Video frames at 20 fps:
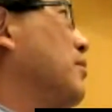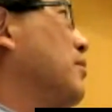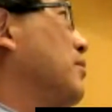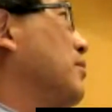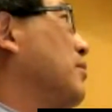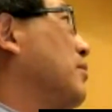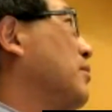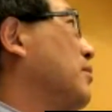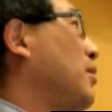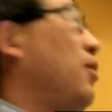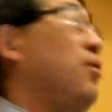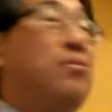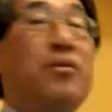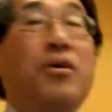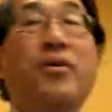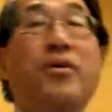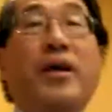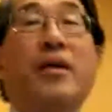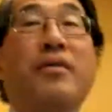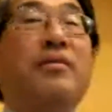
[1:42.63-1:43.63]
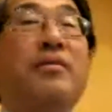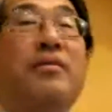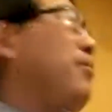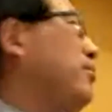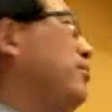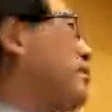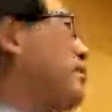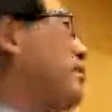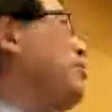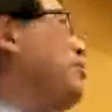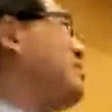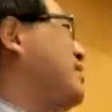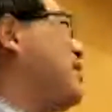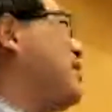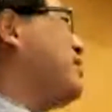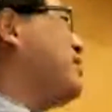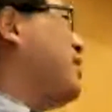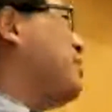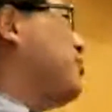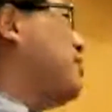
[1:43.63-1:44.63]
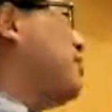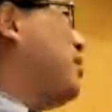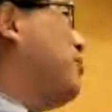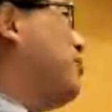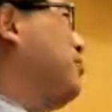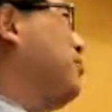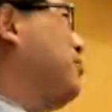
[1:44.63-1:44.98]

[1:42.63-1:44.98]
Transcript: Oh, okay. That was not a problem.